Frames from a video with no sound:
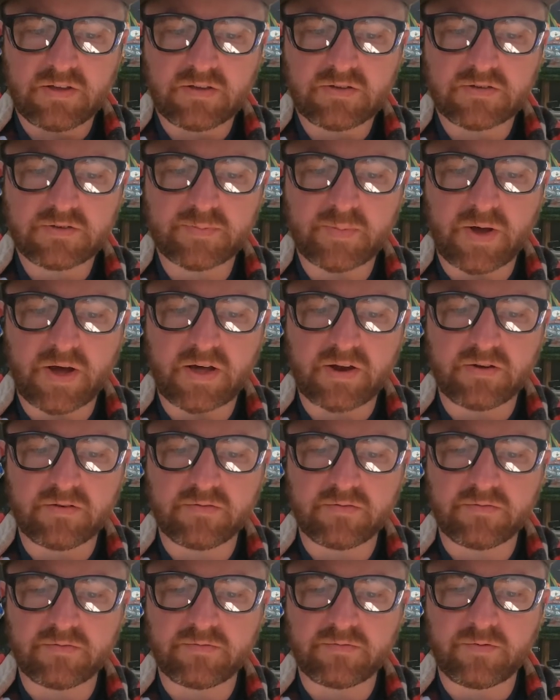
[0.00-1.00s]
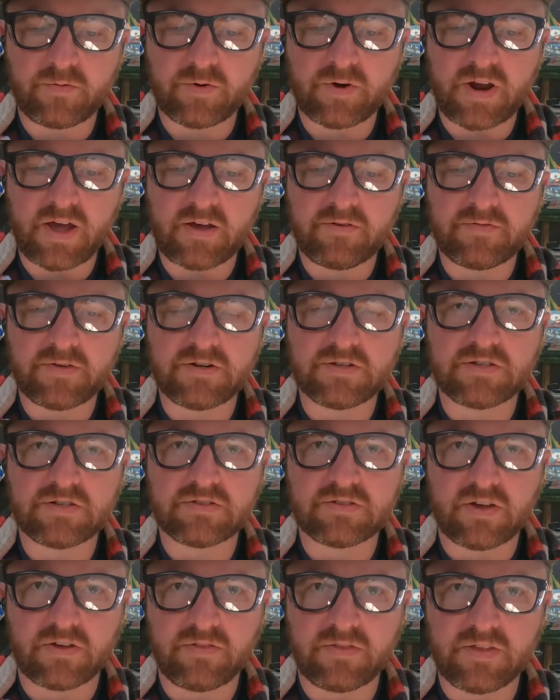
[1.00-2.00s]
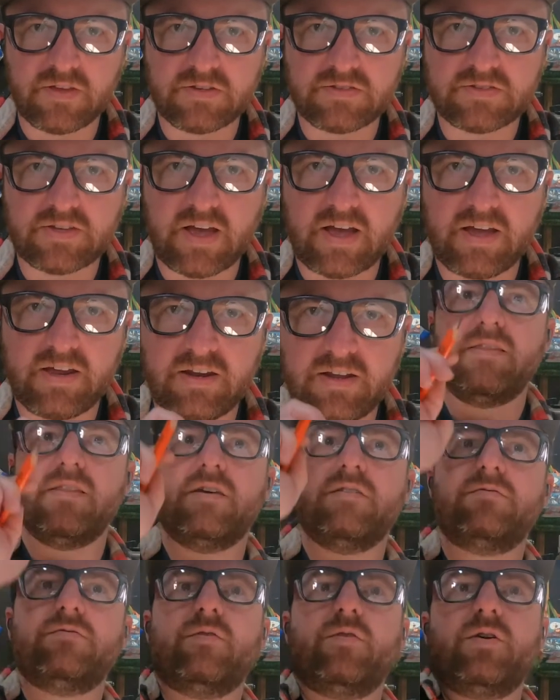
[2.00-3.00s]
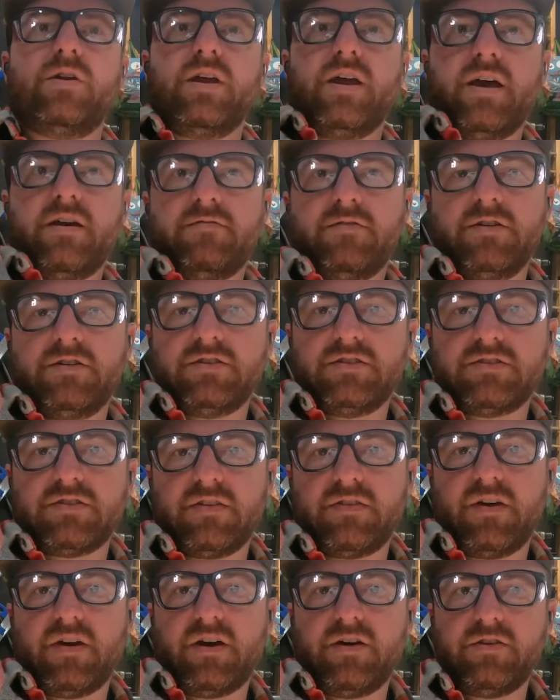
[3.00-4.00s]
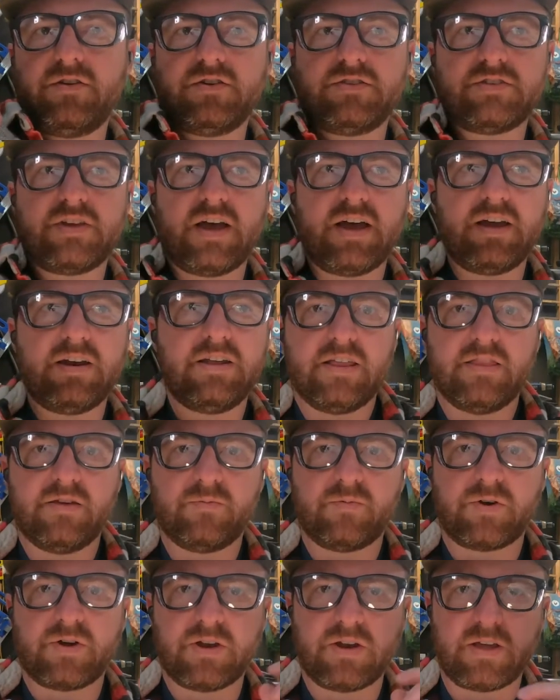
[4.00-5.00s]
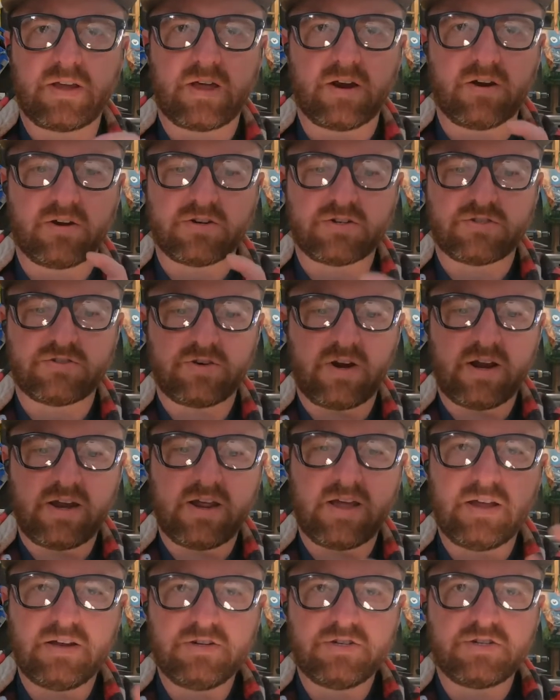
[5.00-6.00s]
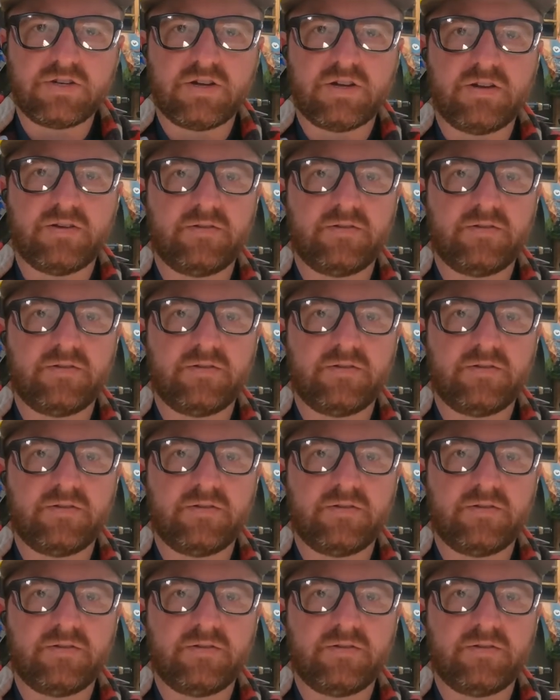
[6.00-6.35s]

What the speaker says: spot 4.5 inches on this side and then 4.5 inches on the other side, and then we're gonna get our straight edge,